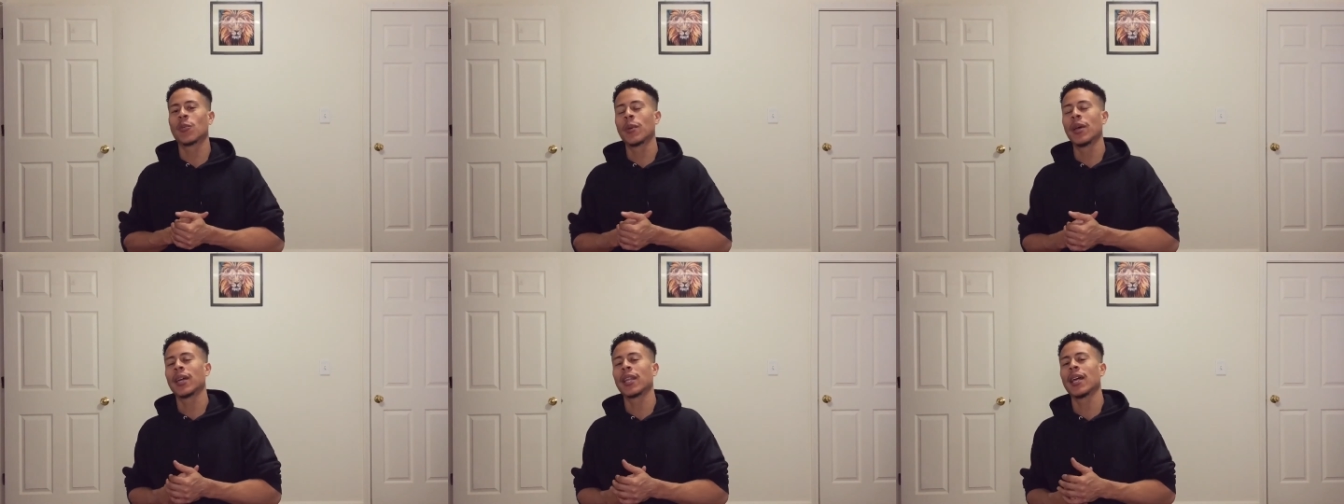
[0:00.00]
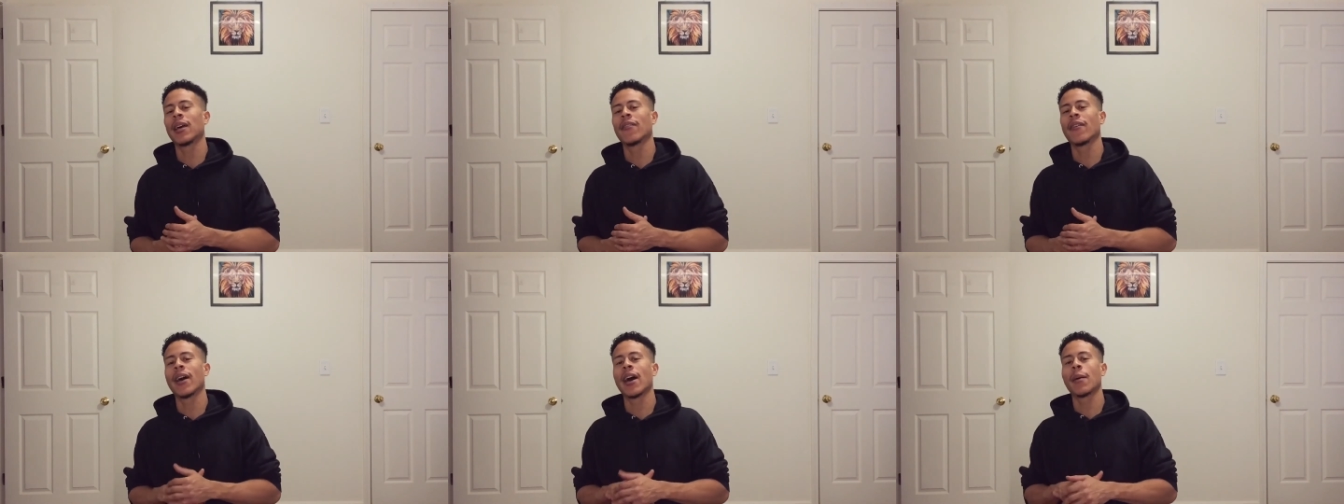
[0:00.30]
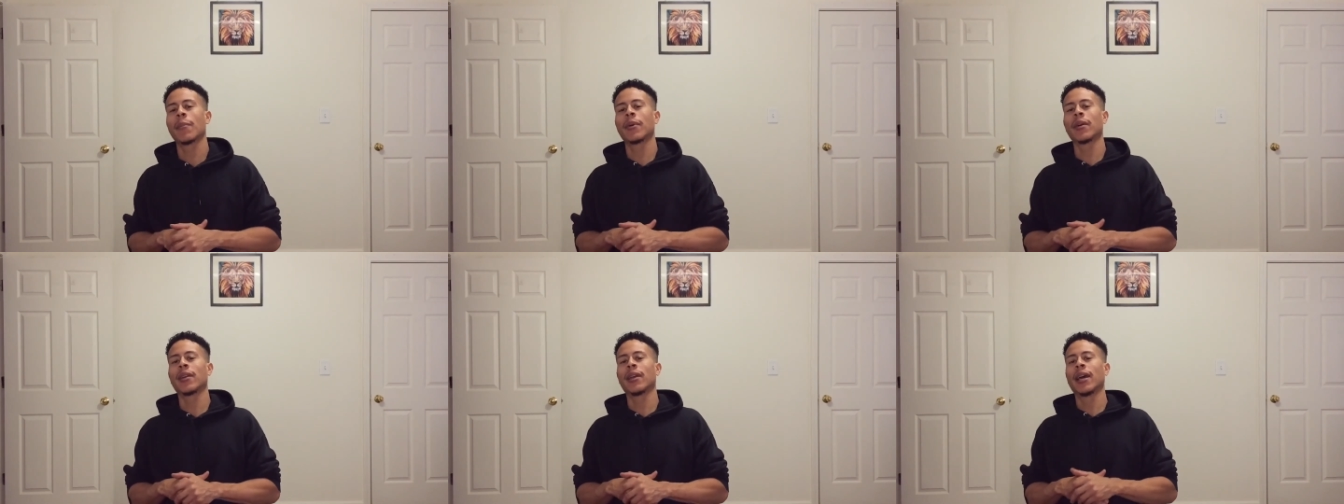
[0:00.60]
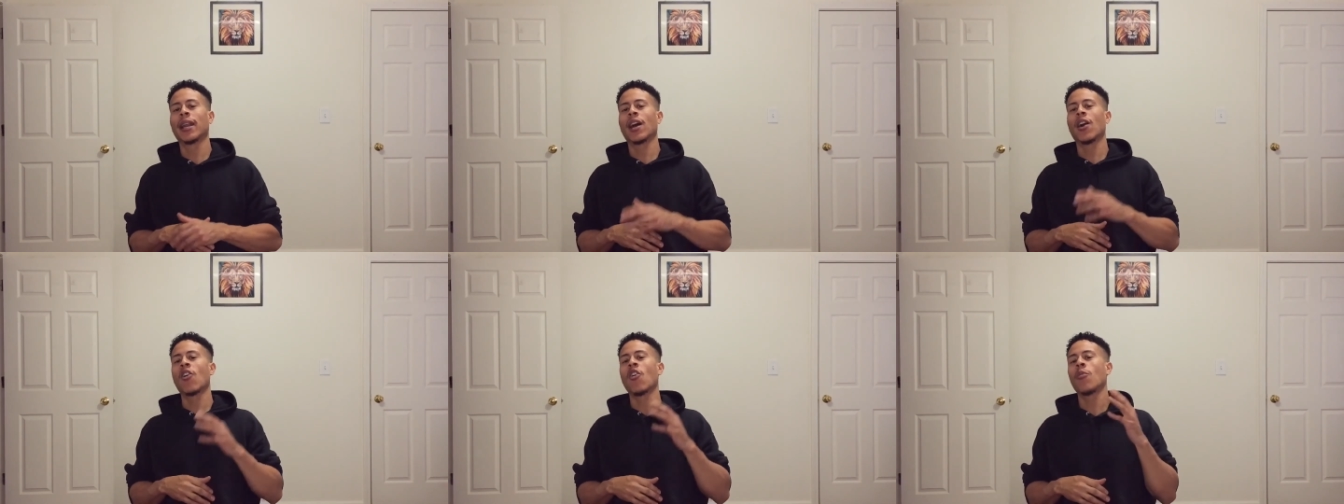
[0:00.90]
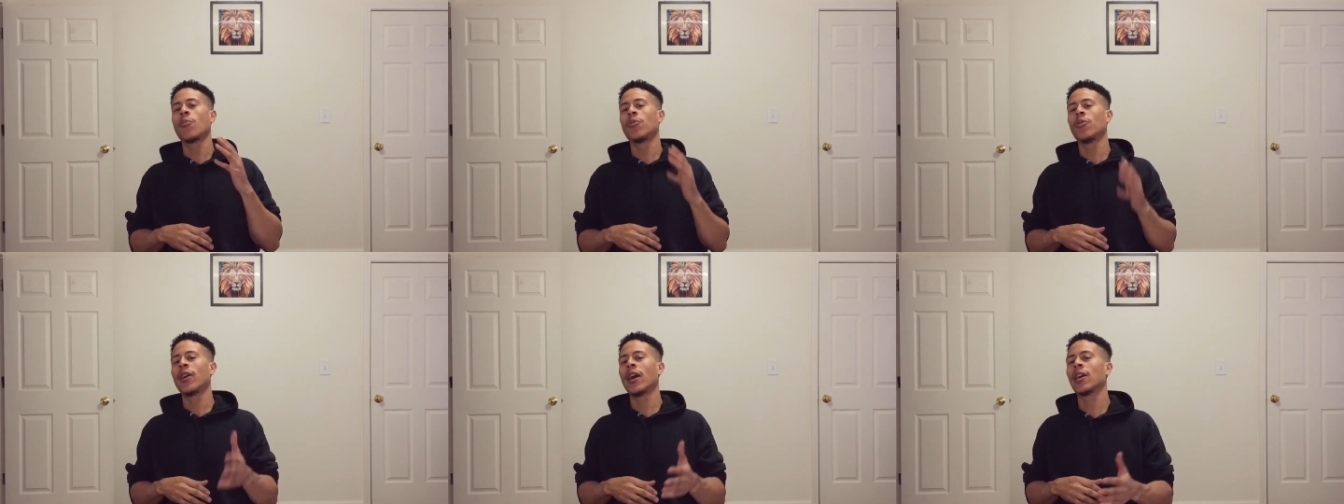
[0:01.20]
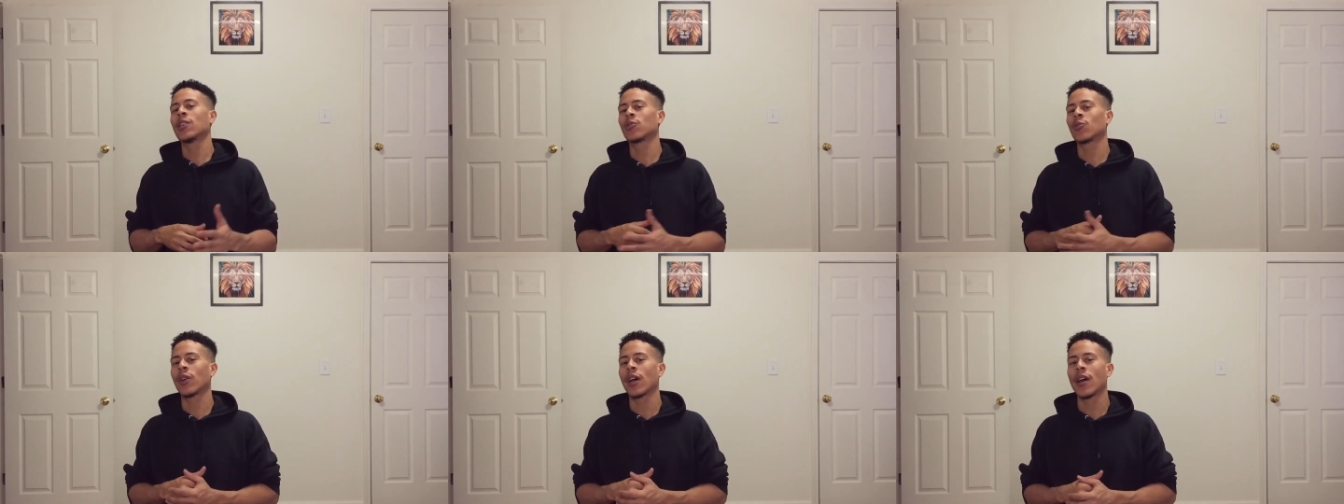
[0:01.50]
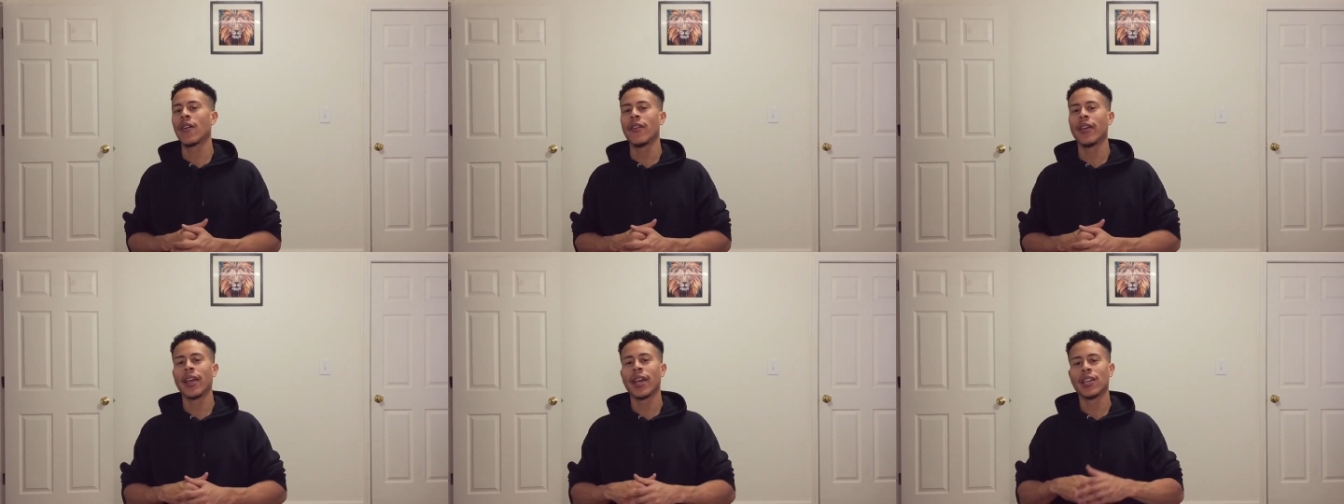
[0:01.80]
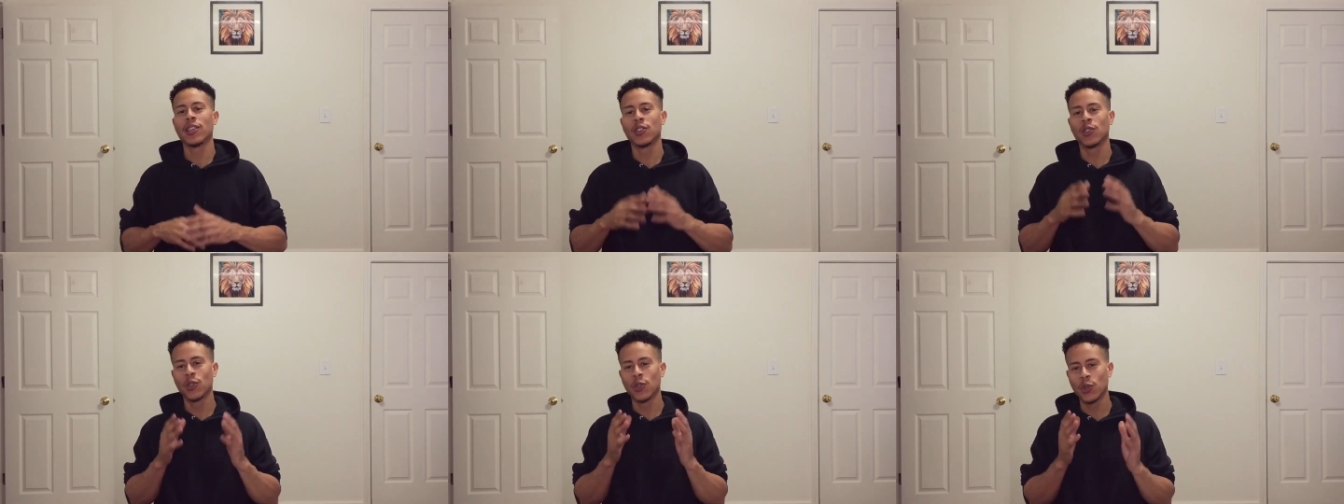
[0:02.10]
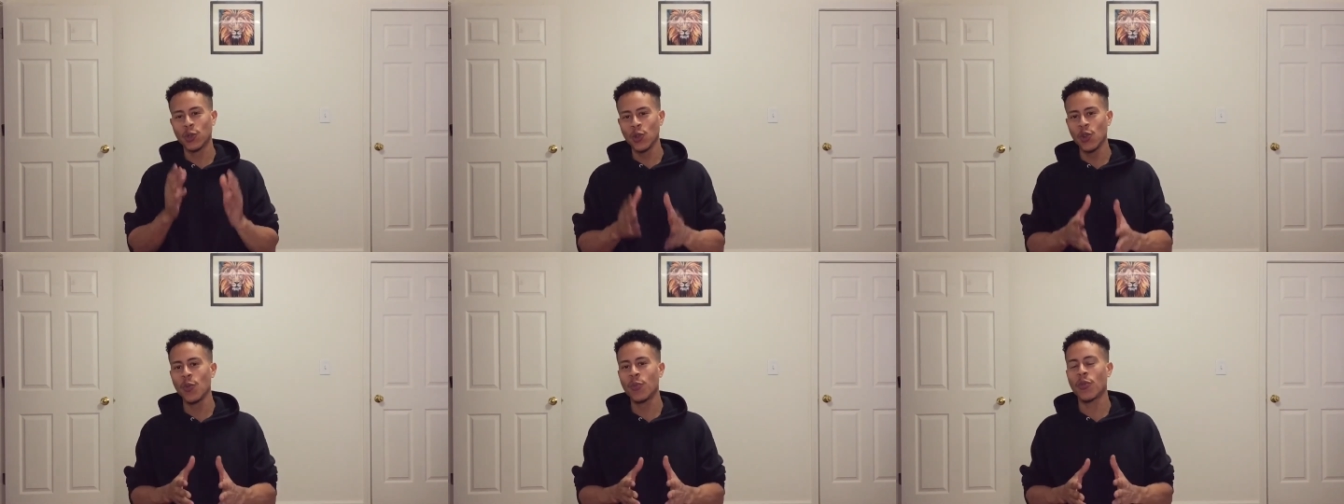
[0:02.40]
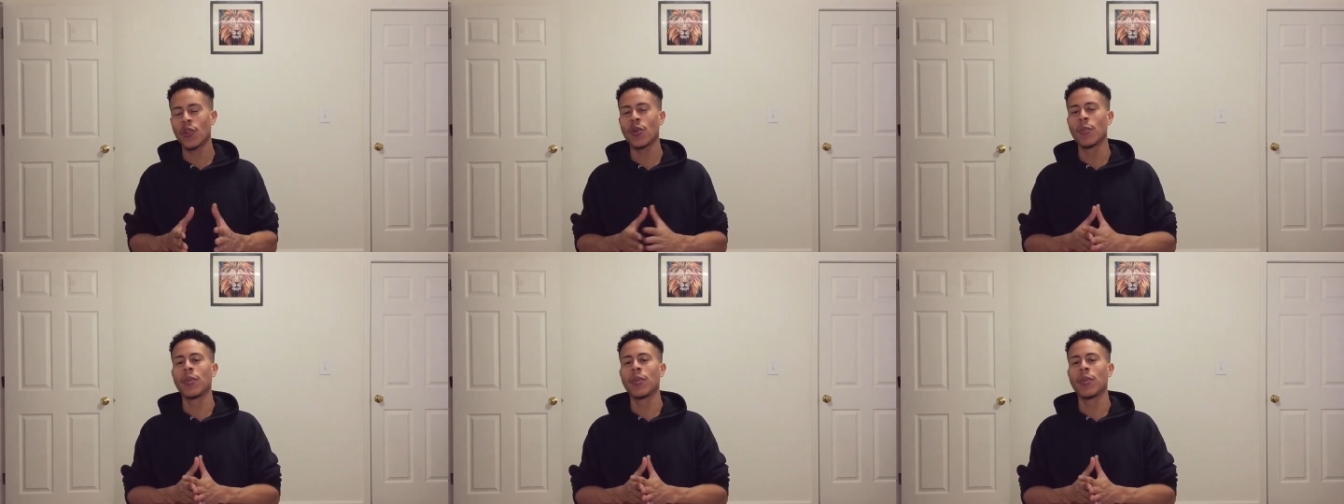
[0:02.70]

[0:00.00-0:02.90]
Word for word: Make Life Happen, and I hope you guys are having a super